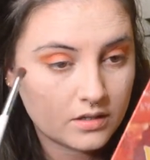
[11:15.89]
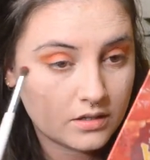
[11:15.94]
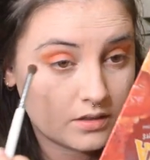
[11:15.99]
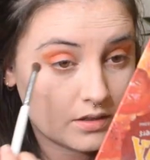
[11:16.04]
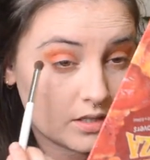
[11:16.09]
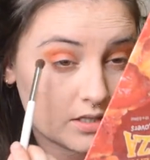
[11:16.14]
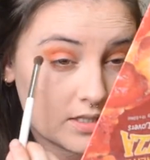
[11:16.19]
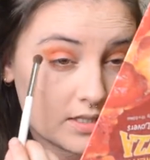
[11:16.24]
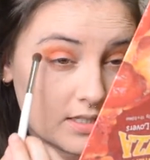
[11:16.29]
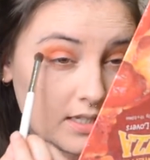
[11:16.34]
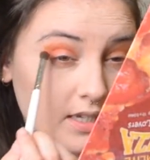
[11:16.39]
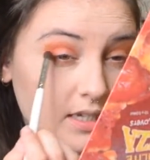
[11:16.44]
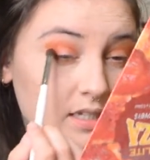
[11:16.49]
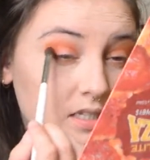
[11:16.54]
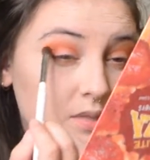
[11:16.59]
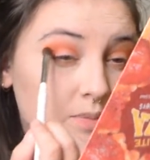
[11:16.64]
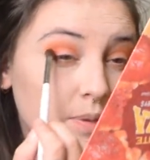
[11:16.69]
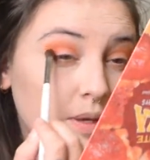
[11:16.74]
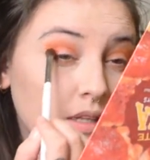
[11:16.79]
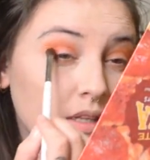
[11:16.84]
the
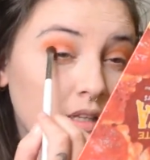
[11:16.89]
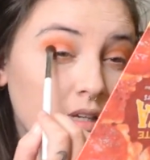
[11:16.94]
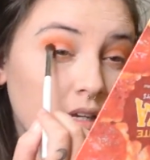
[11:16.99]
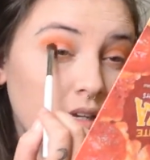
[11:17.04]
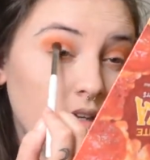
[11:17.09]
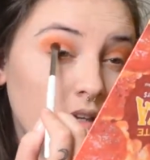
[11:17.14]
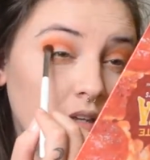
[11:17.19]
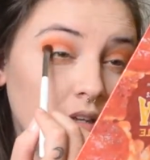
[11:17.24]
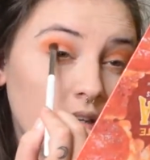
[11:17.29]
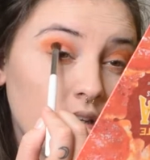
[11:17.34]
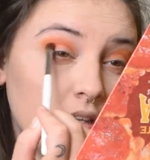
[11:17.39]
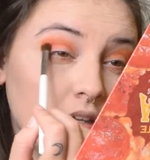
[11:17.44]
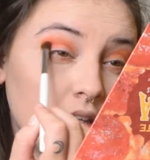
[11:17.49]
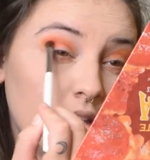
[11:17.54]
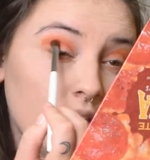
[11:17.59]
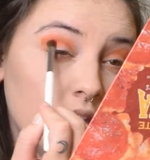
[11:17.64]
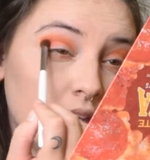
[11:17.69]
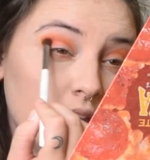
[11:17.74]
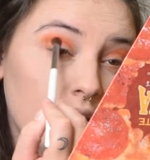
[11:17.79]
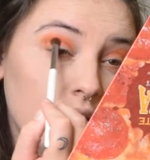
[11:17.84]
C spelling
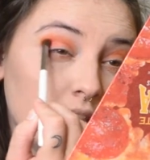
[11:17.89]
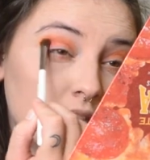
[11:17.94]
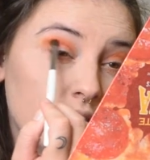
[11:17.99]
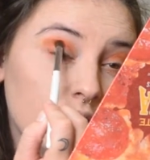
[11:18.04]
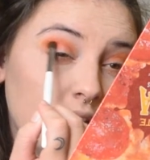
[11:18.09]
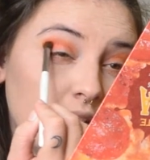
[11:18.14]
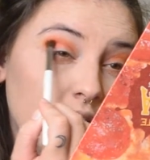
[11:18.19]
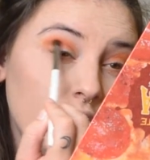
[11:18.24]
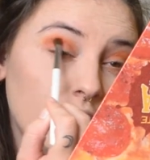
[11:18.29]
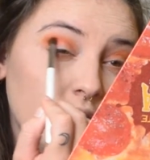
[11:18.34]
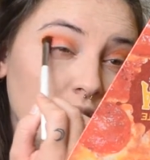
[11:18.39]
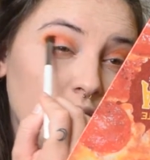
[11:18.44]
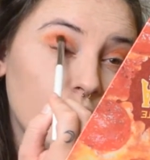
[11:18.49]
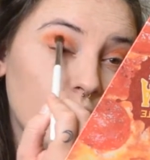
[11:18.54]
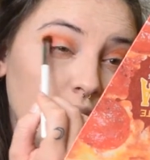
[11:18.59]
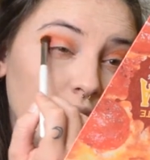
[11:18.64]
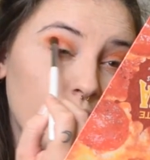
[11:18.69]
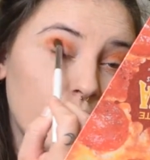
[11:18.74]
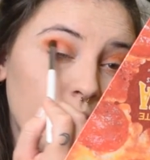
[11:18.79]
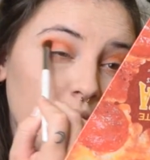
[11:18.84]
is like the
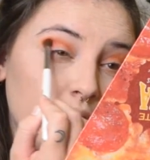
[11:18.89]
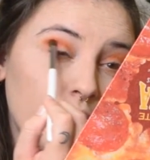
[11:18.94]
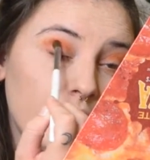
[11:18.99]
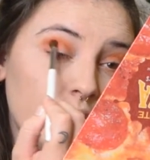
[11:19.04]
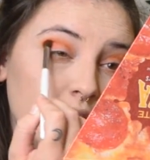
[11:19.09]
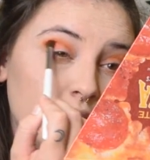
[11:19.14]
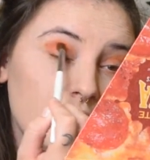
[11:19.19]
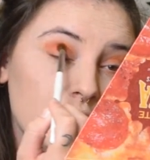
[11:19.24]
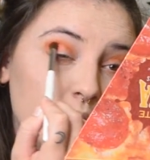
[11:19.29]
North American